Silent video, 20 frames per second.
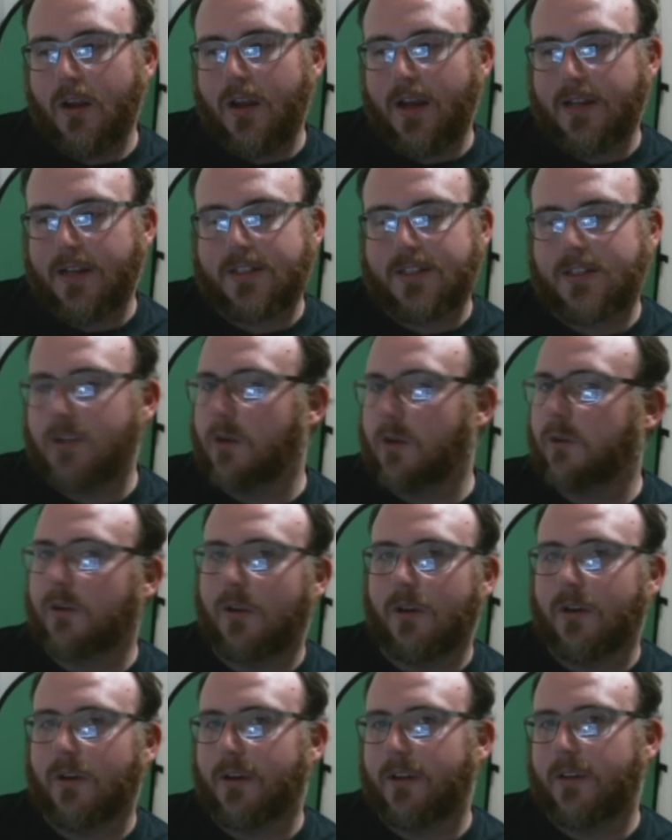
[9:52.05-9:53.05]
It's no
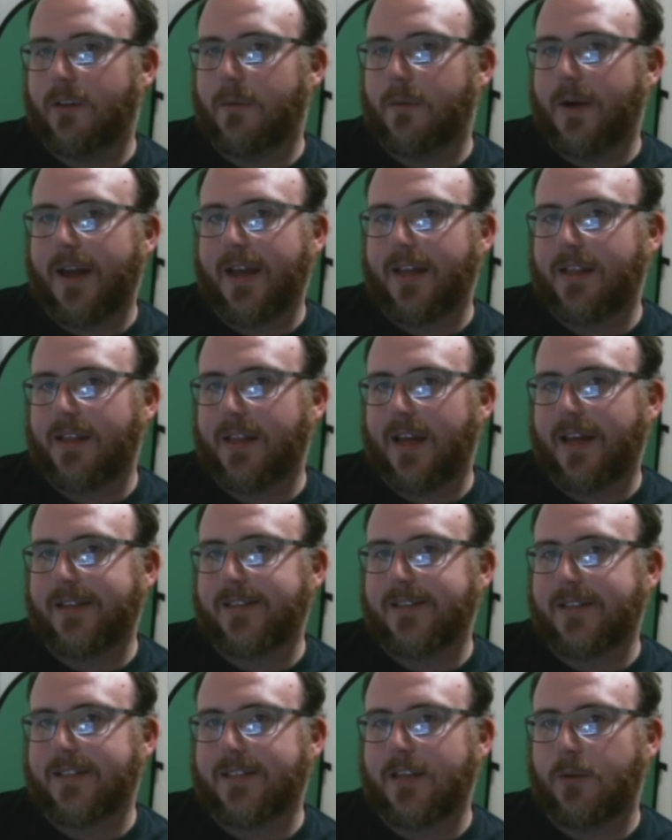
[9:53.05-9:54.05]
longer the way the
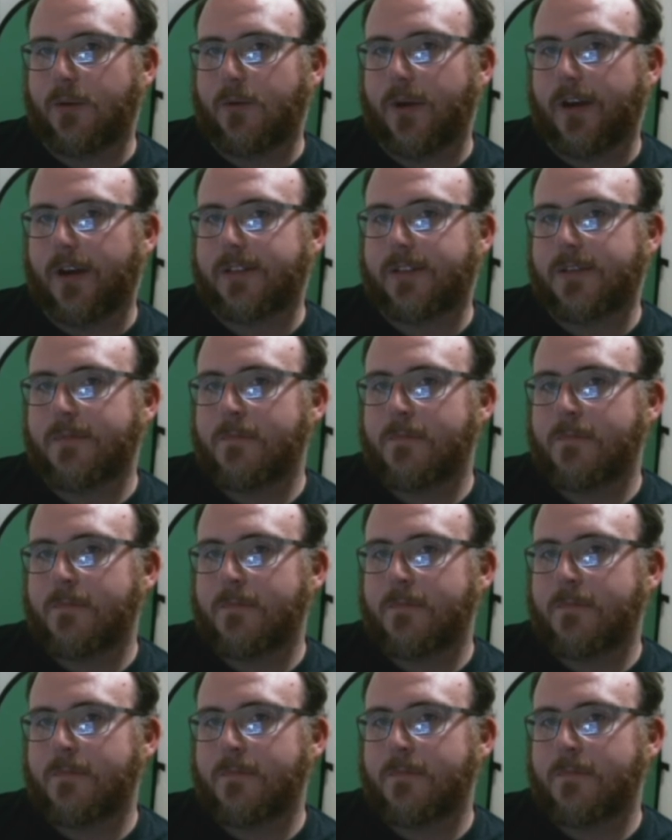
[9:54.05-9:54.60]
HSC works.